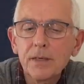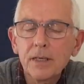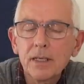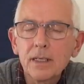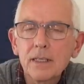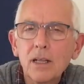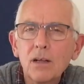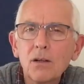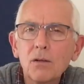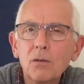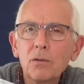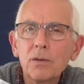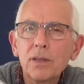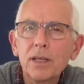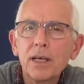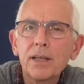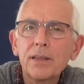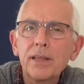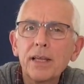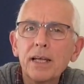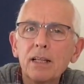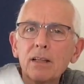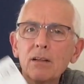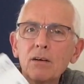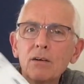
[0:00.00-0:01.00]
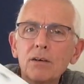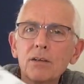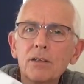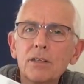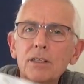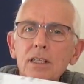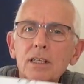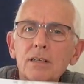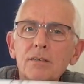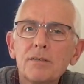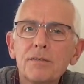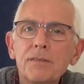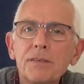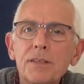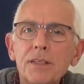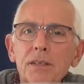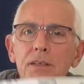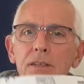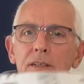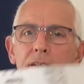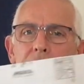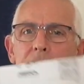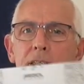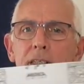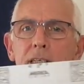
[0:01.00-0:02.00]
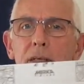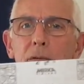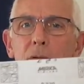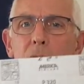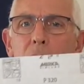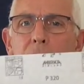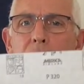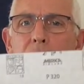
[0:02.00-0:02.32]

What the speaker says: I'll hold that there long enough for you to see what